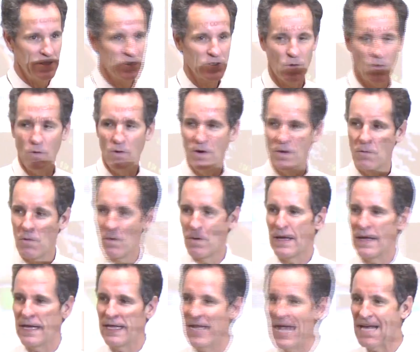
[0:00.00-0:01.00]
So
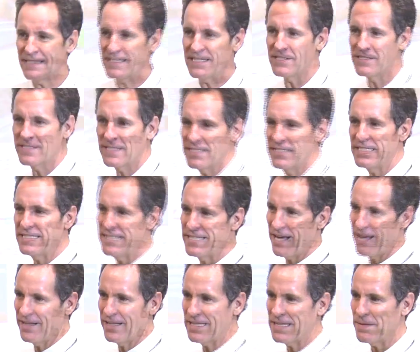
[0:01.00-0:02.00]
in essence, is he
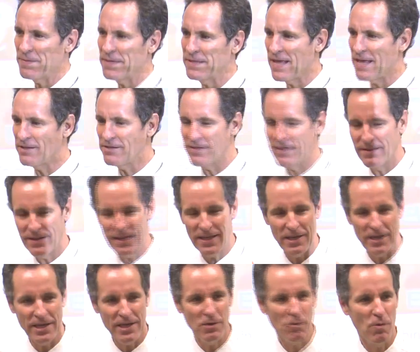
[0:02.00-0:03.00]
telling them that he
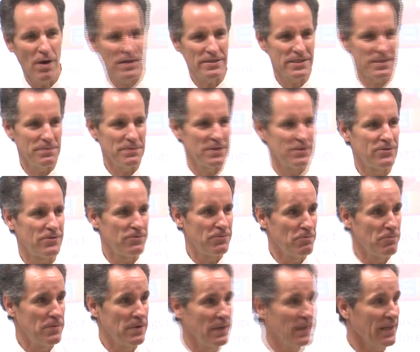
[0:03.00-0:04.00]
wants them to
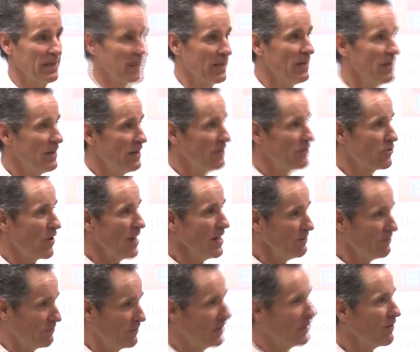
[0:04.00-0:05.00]
really try
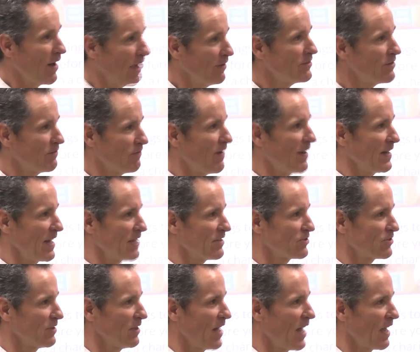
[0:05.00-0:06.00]
to figure out their
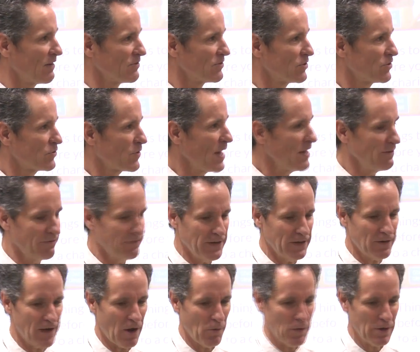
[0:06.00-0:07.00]
financial life? Try to
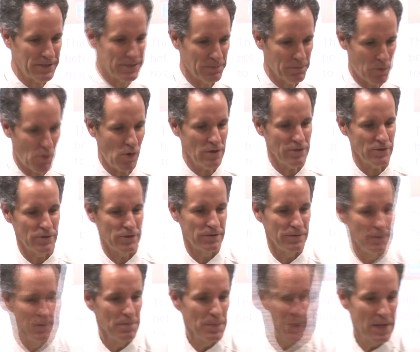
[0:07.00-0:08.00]
figure out what's important
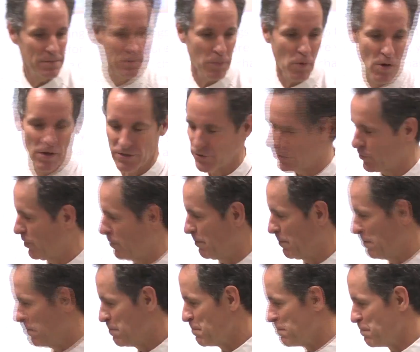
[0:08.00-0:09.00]
to them.
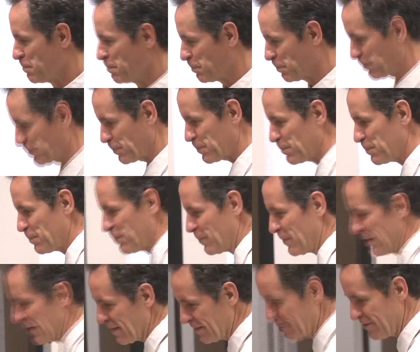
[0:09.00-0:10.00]

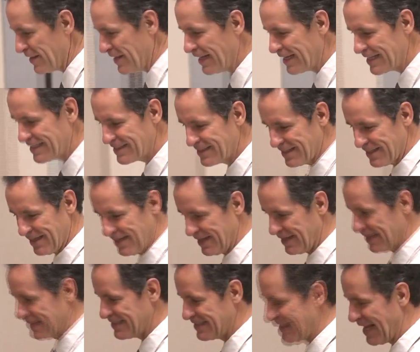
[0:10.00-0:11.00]
You think
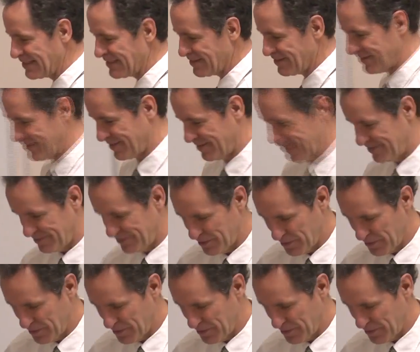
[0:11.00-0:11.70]
he's essence